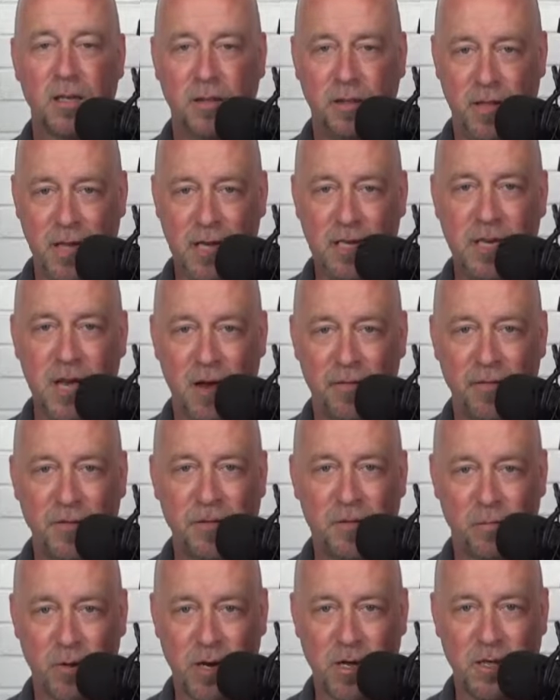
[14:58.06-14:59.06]
the
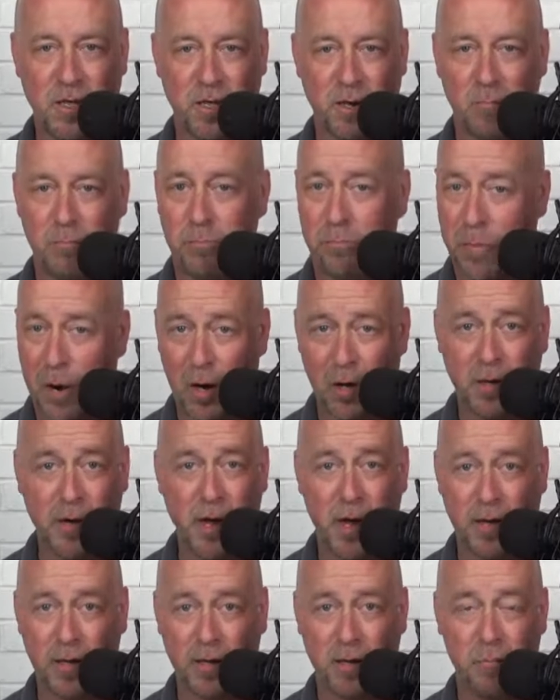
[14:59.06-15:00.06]
toughest region, bar
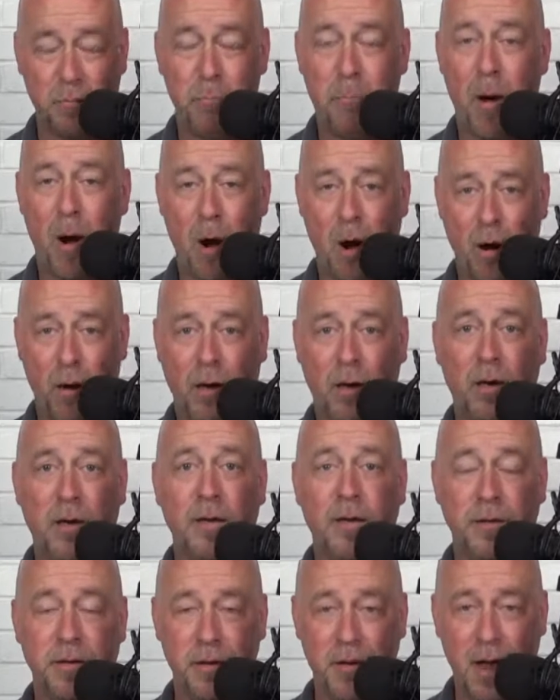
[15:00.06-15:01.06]

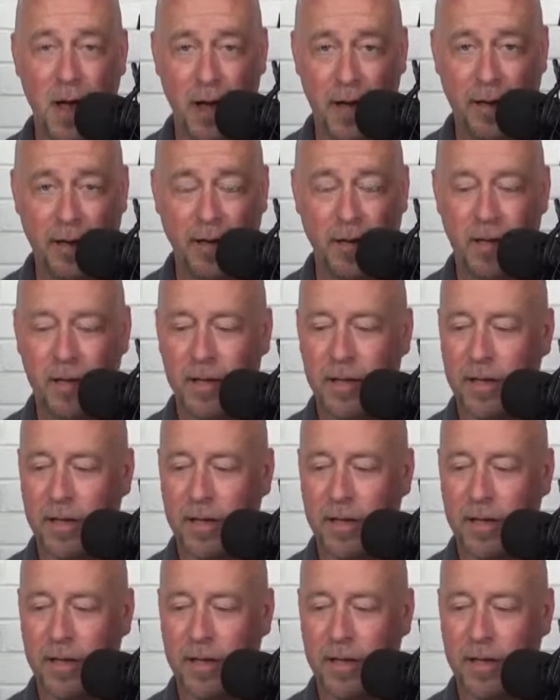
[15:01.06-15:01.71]
none.